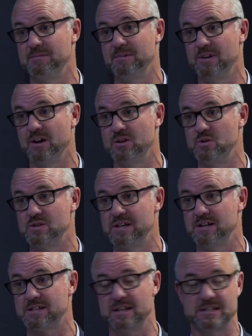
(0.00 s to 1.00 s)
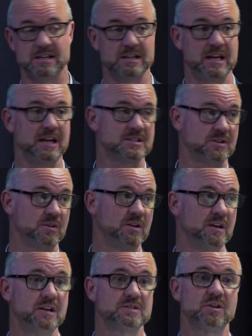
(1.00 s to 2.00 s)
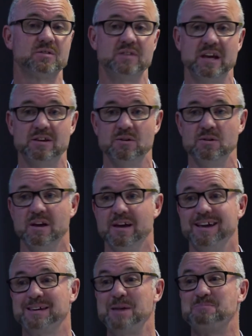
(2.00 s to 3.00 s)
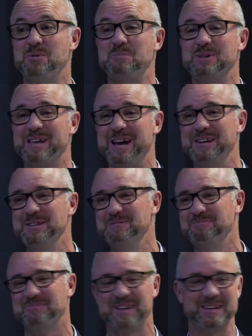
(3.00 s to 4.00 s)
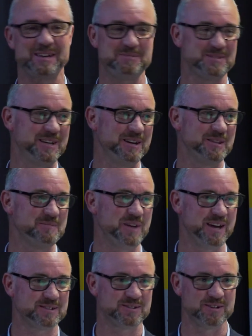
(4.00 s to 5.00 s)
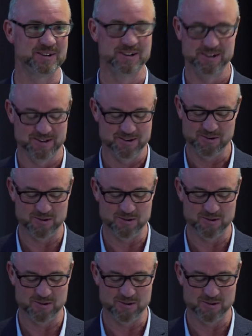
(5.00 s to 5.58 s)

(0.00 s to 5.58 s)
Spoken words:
newsletters that get sent out. So thank you. Keep propagating them and keep sending them out to all